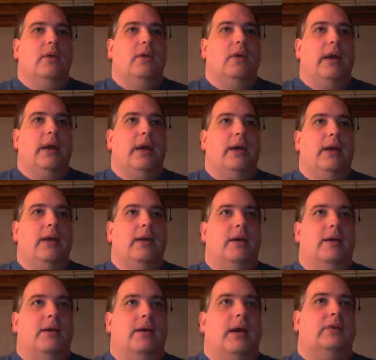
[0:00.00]

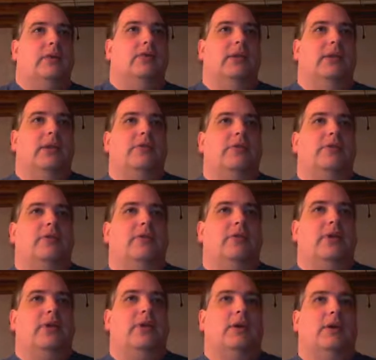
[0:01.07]
And actually, let's,
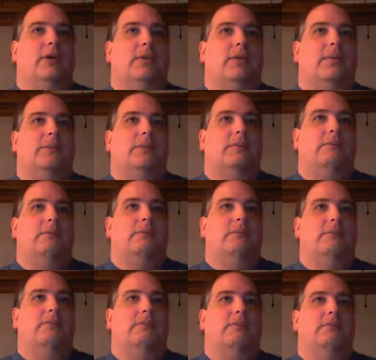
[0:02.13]

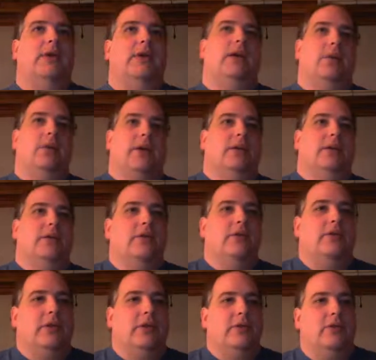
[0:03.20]
let's just
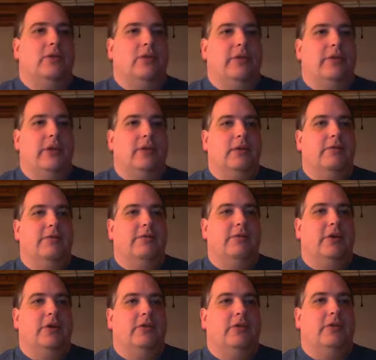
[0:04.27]
take this whole thing
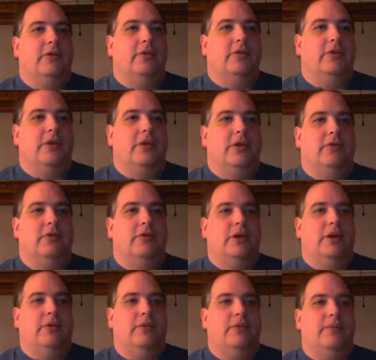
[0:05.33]
first and then we'll change it around.